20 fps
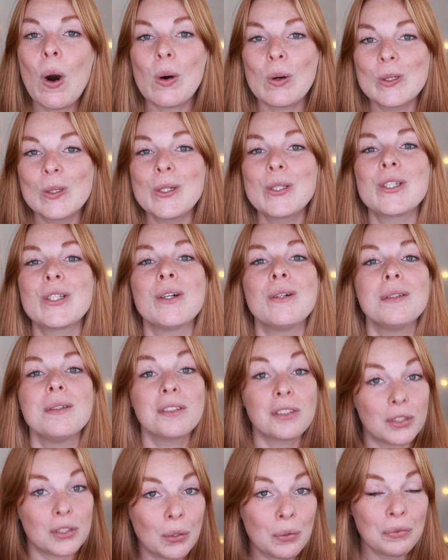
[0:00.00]

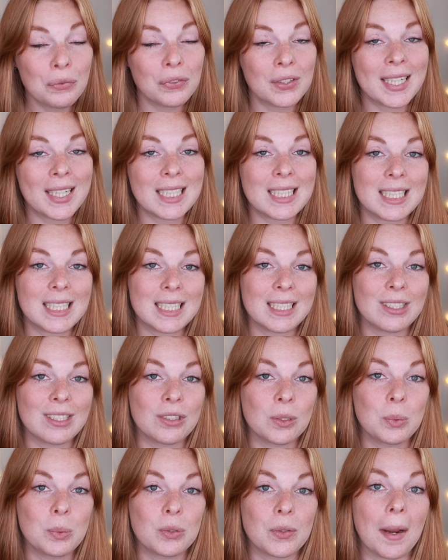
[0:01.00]
Also, don't forget to hit the
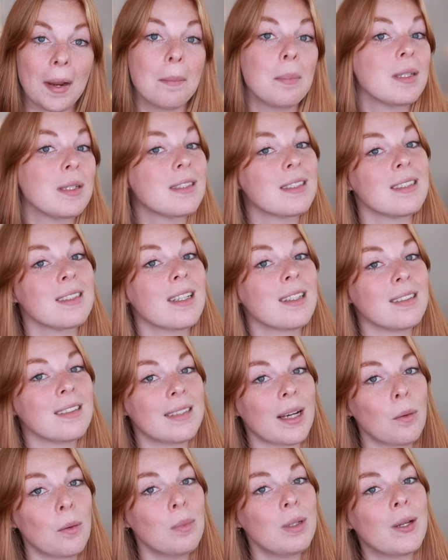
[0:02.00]
subscribe button
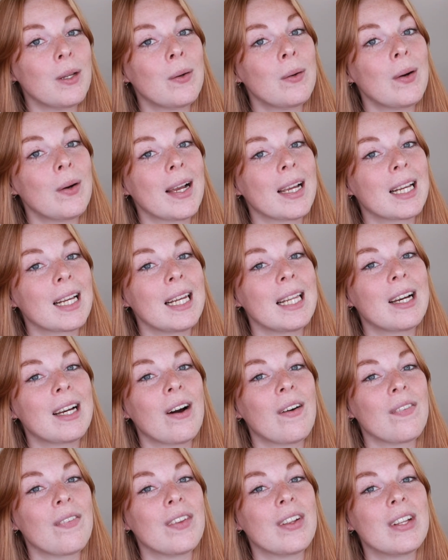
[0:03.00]
down below and
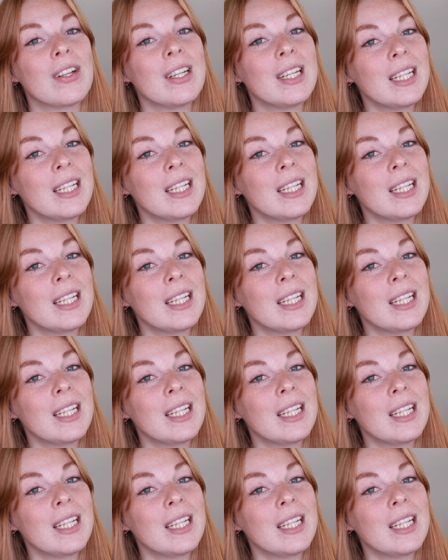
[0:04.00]
click on the